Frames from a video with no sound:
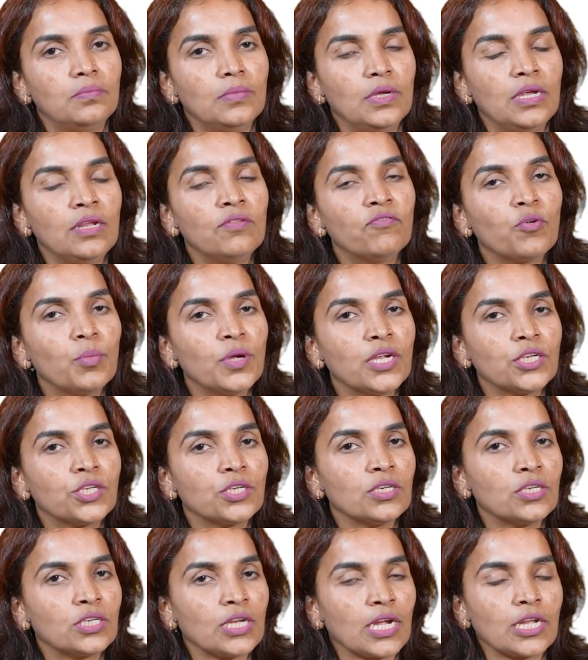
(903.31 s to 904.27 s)

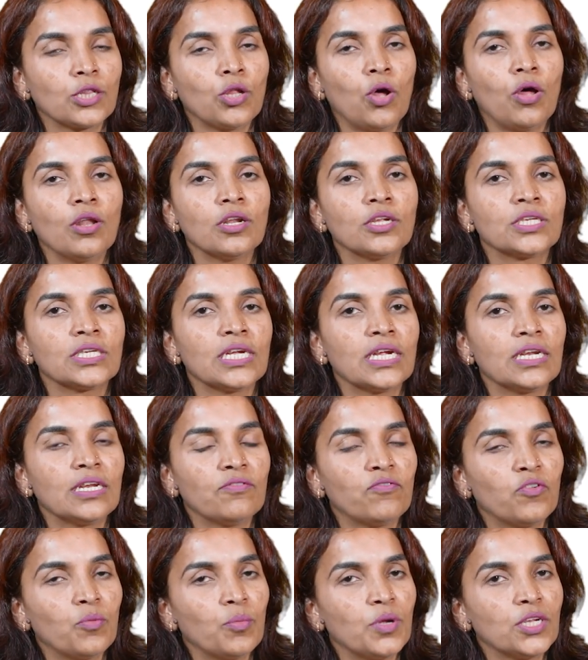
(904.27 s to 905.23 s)
information technology and
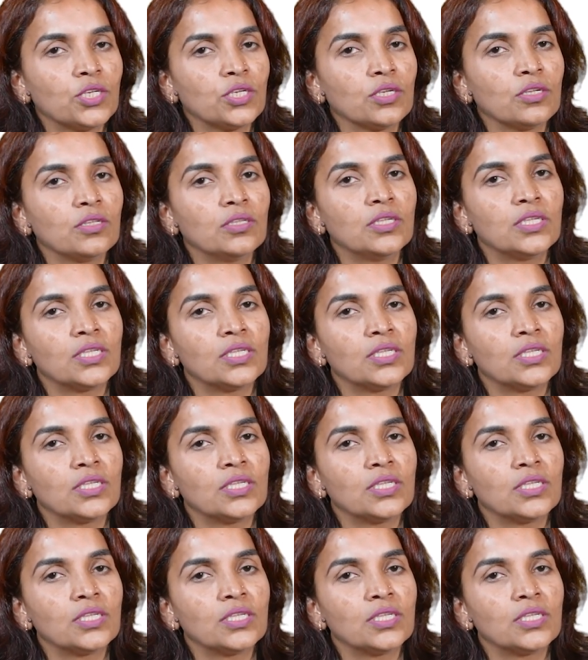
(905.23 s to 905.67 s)
information